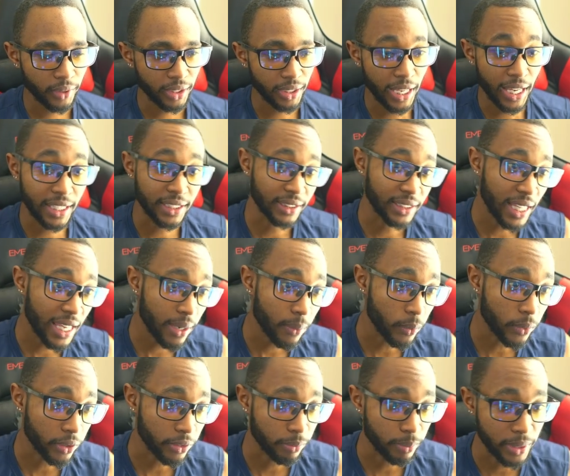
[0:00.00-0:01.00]
As that
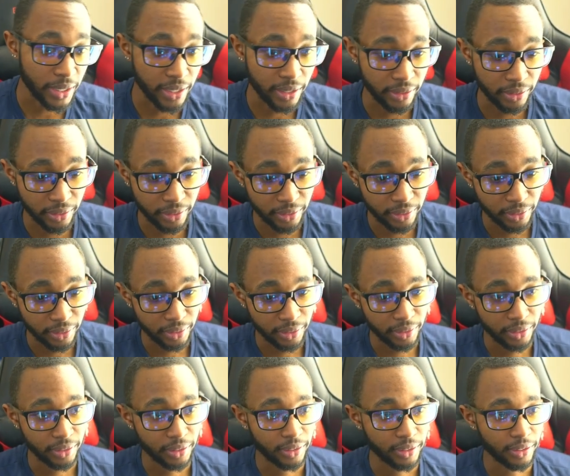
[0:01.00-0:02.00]
would have been
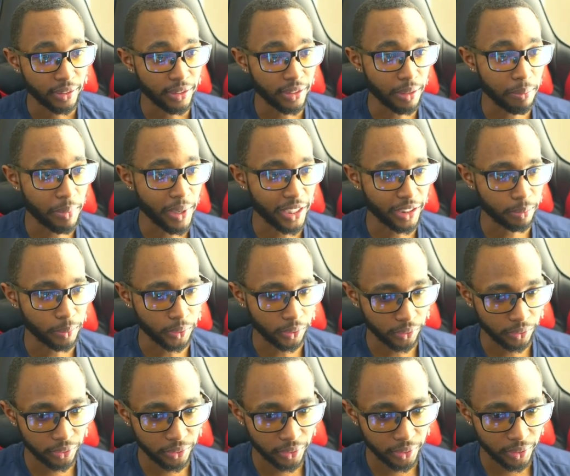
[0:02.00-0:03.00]
the best move.